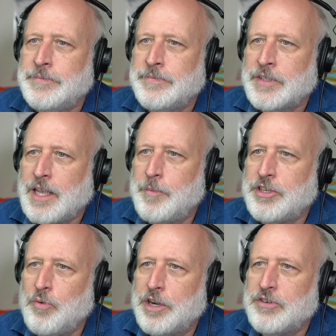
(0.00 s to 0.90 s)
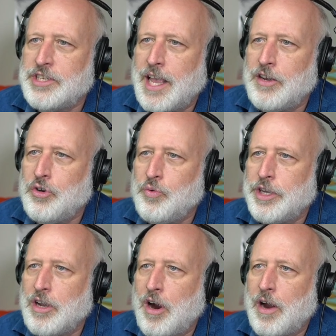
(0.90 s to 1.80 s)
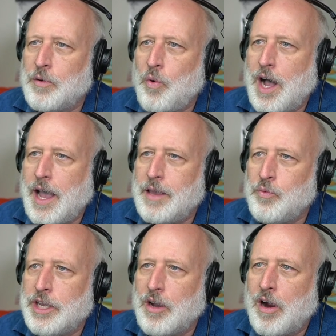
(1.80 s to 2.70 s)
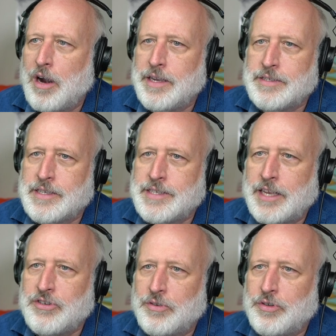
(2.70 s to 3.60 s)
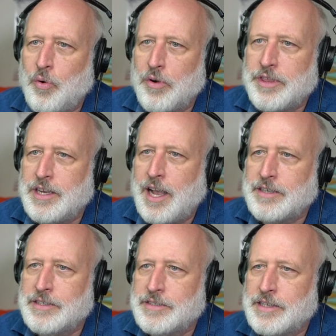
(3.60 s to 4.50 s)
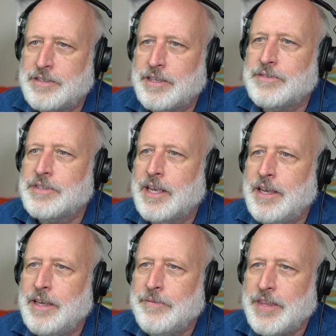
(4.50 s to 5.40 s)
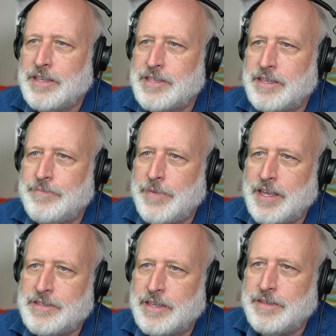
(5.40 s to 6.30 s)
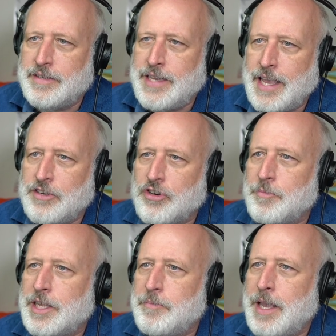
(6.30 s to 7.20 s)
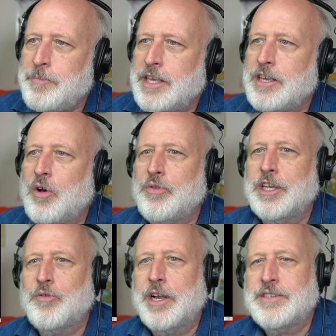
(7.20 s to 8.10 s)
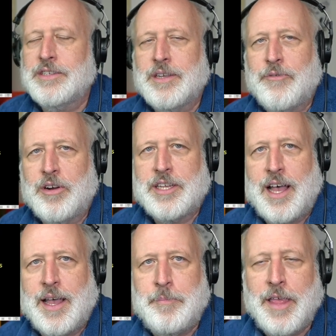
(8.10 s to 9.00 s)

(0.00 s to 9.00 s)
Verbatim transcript: Coming to understand who we are and why we are is essential to Orthodox existence. Its, in, its endangerment may be the only crisis of our time.